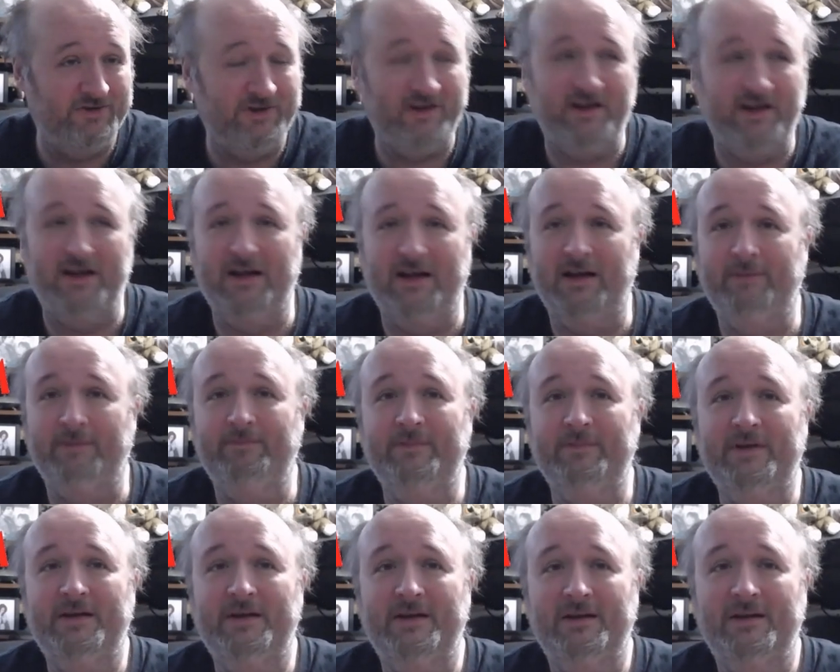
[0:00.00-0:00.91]

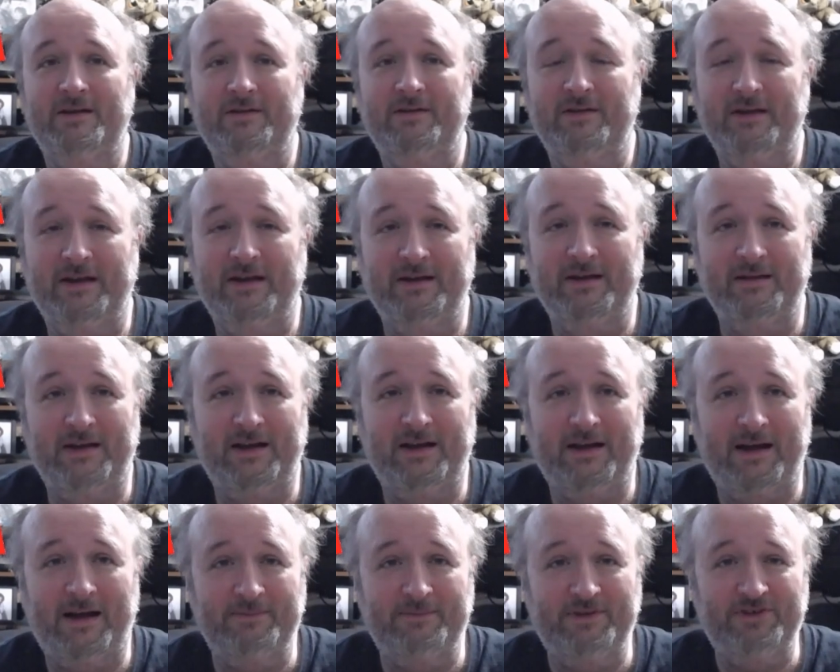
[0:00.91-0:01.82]
And
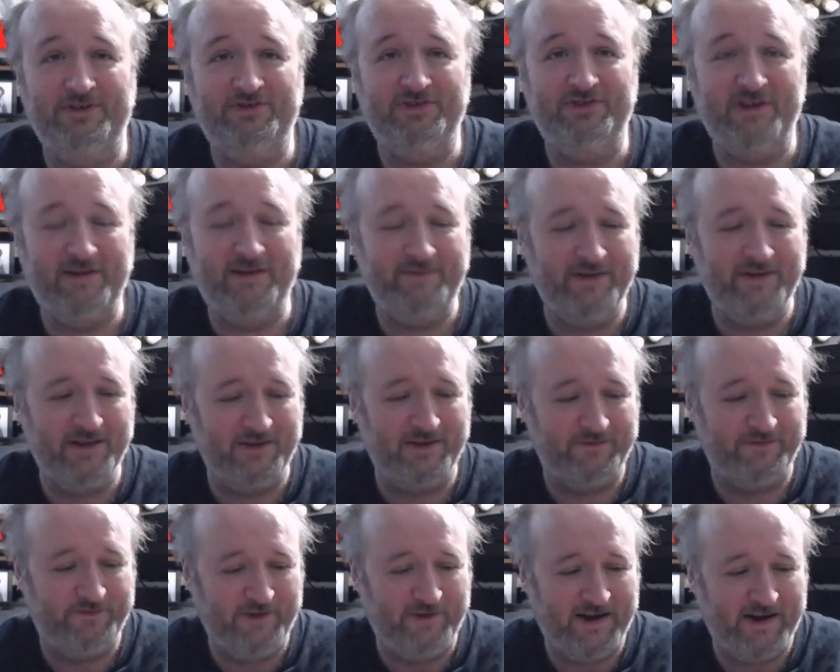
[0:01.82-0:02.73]
I'm just loving the
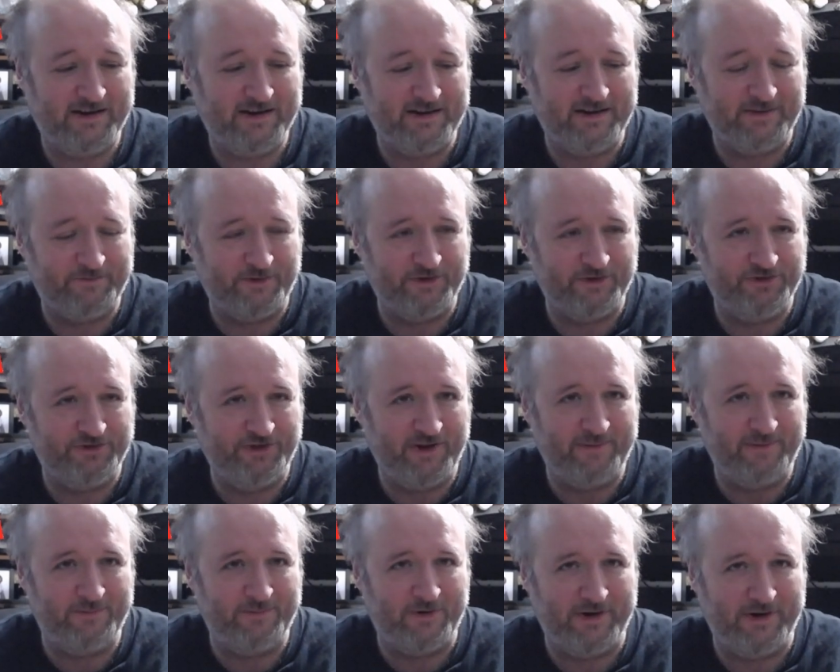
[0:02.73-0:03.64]
fact that for
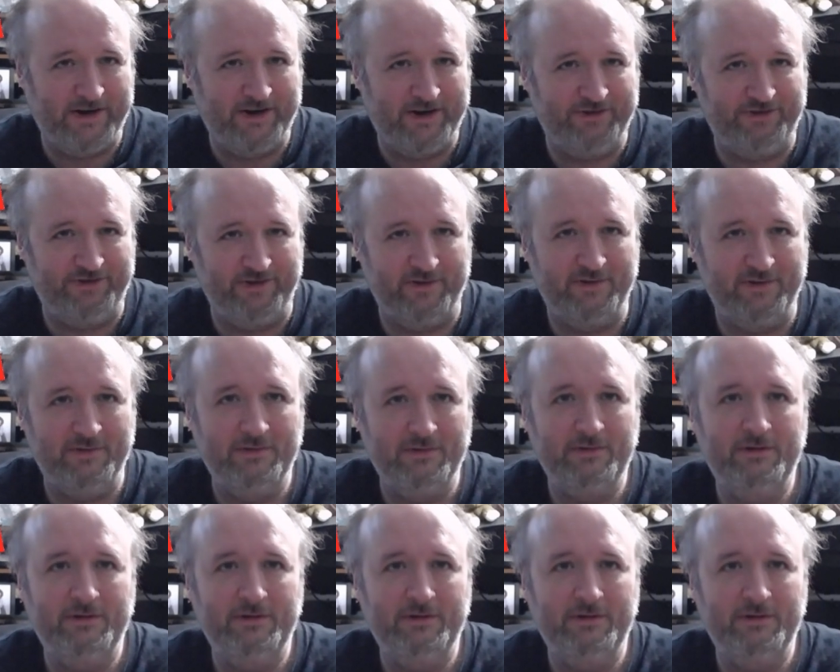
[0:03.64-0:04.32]
some reason,